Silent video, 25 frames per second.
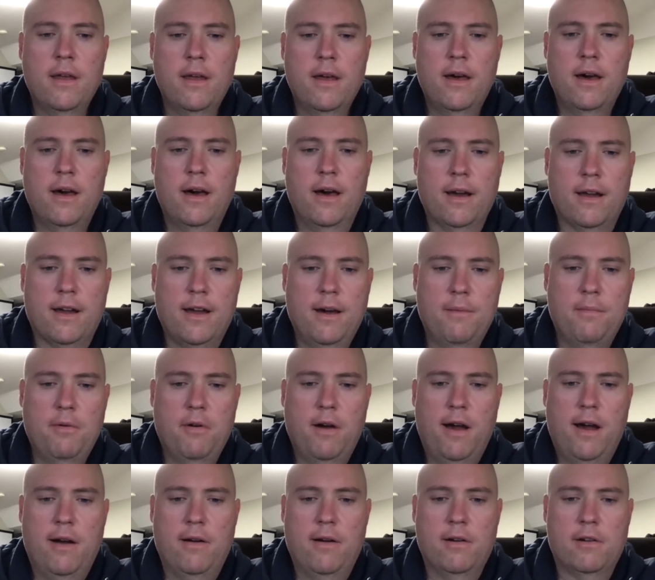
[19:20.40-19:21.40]
A couple
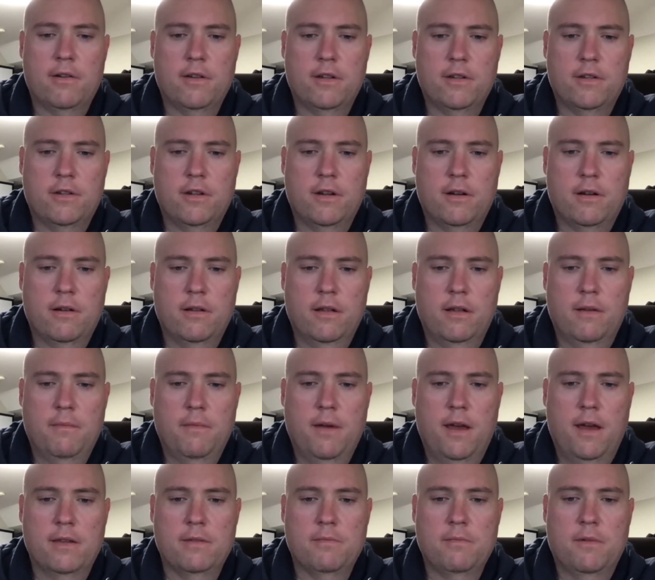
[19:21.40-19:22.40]
hours is generally
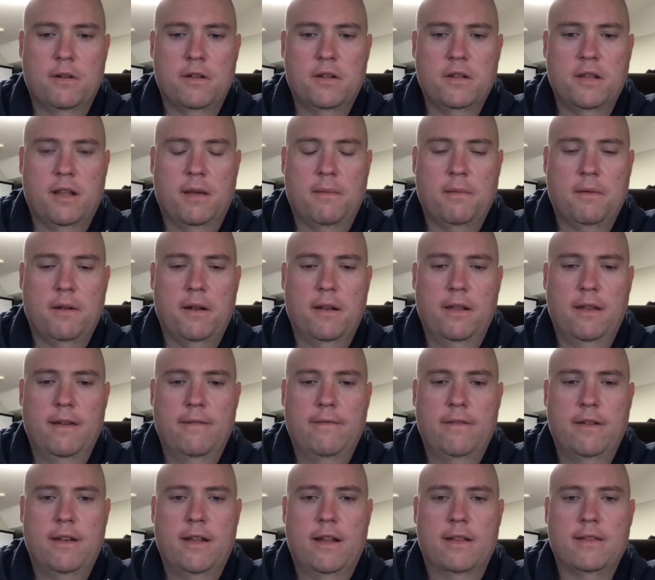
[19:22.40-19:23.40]
as much as I'm going to leave it,
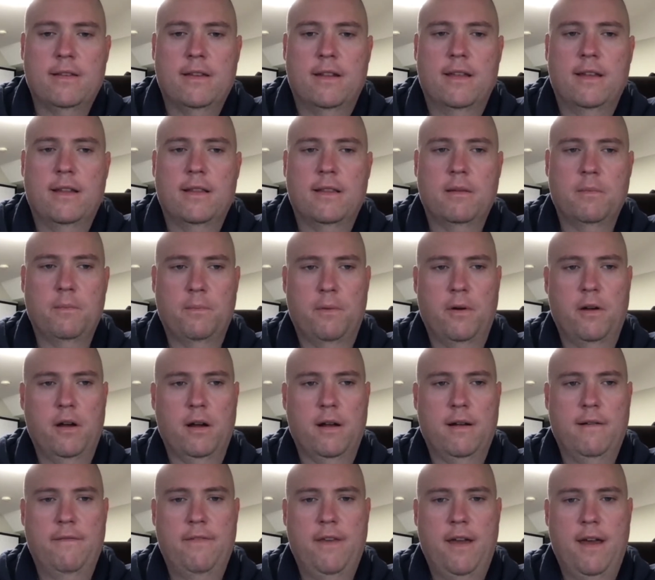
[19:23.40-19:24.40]
and that's going to get the bulk
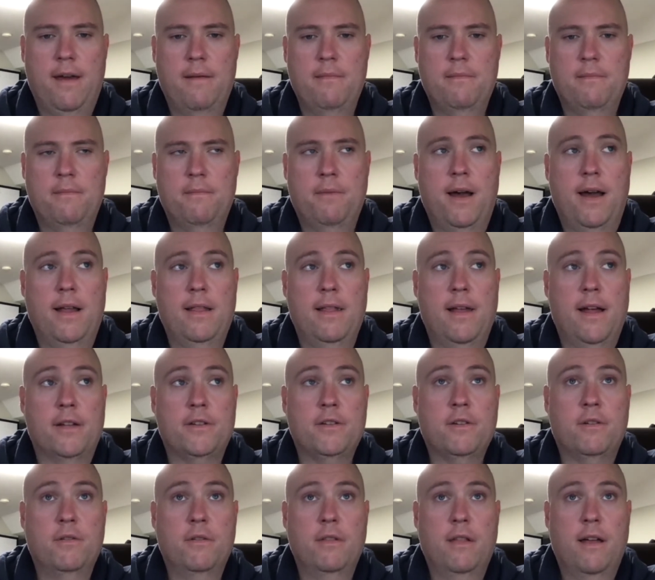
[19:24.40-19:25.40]
of that
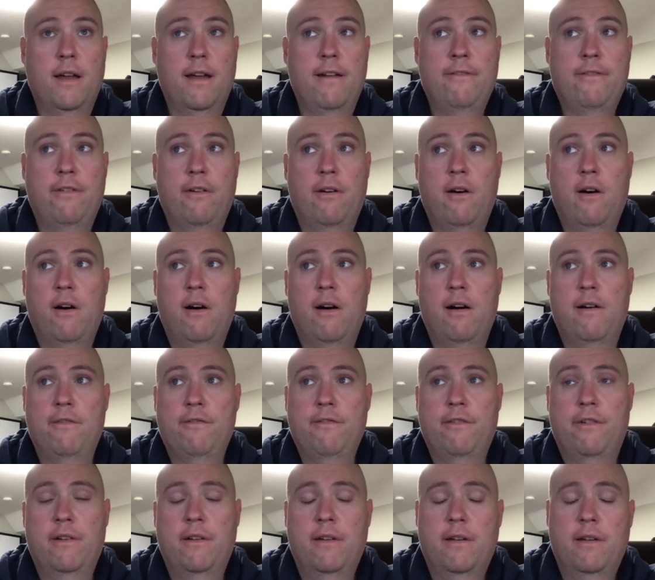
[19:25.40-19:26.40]
biological life off
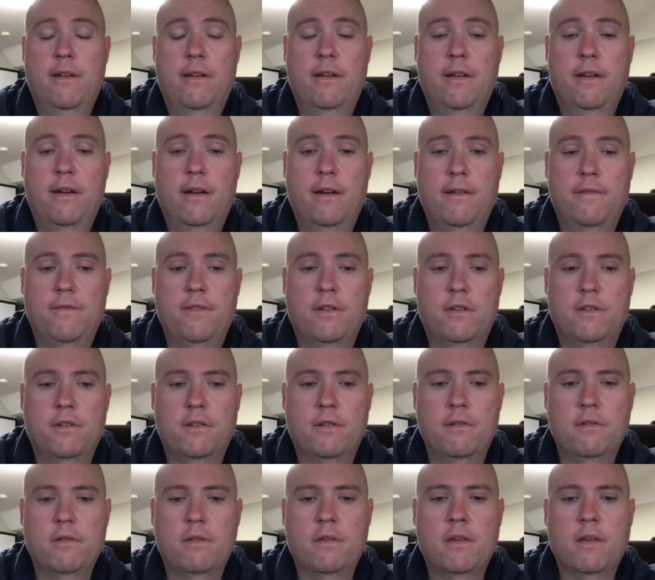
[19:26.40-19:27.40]
of the
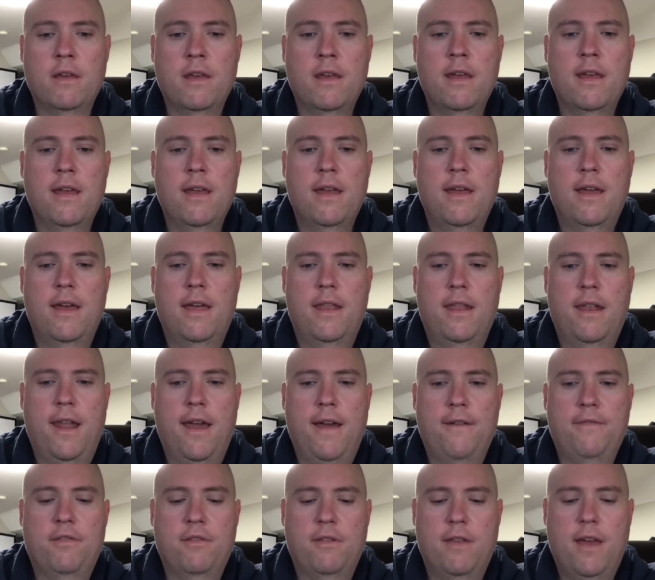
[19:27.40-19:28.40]
tooth. And then
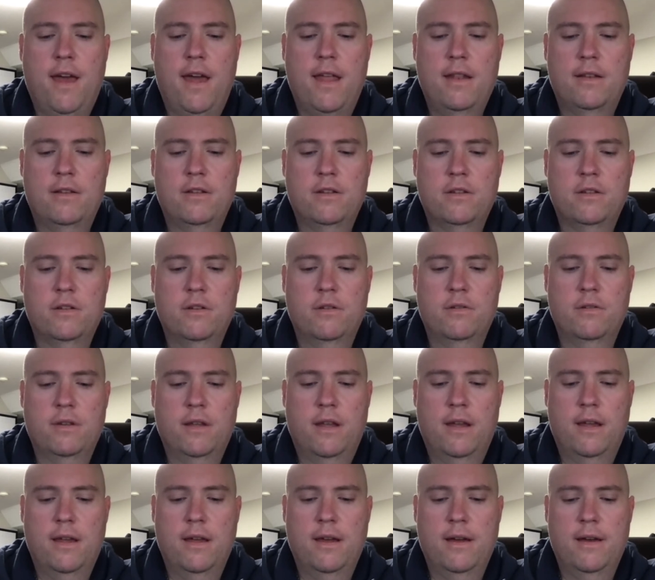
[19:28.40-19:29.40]
after that, just use
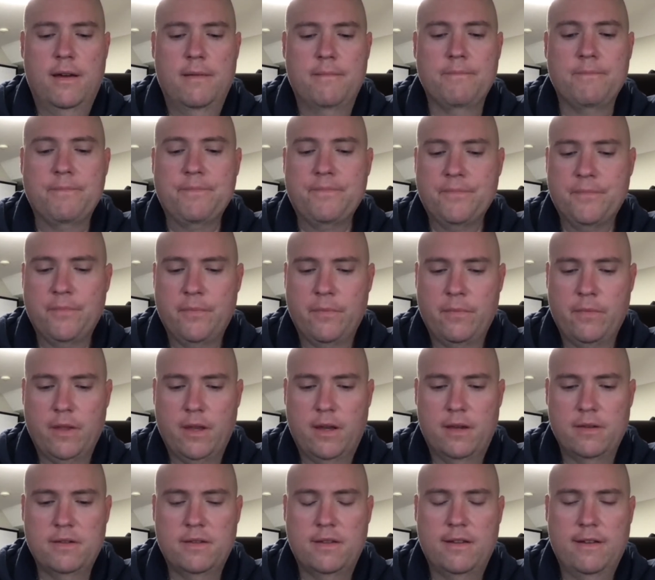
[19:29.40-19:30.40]
a
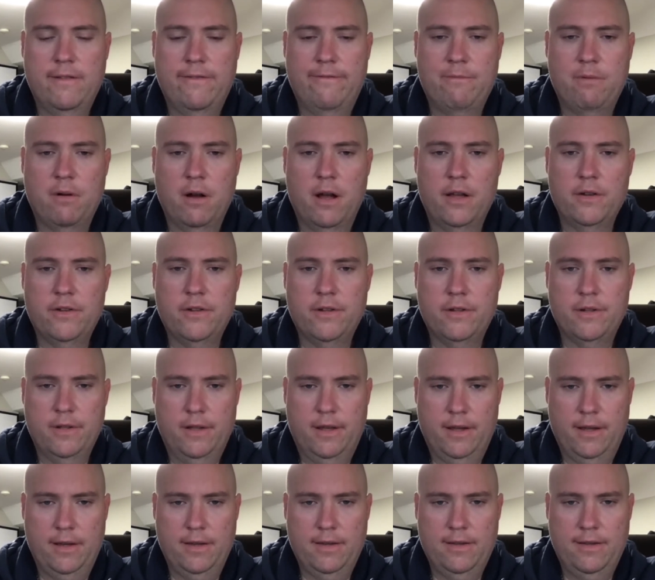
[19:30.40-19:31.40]
stiff brush, like
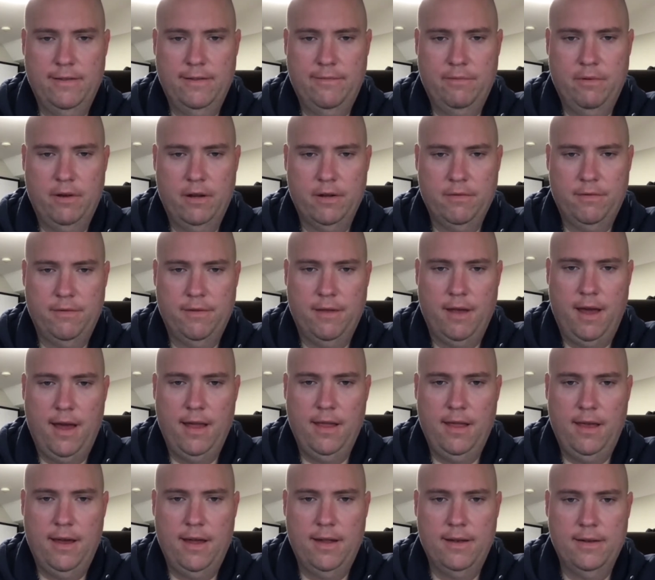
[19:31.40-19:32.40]
a stiff brush with
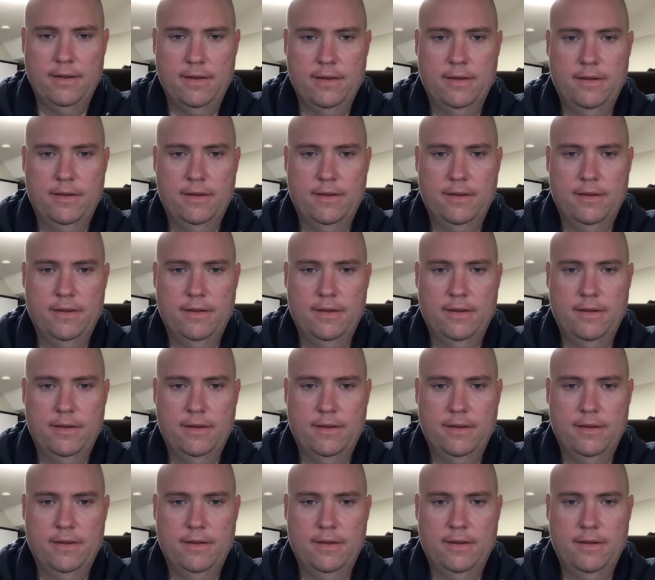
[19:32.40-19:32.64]
nylon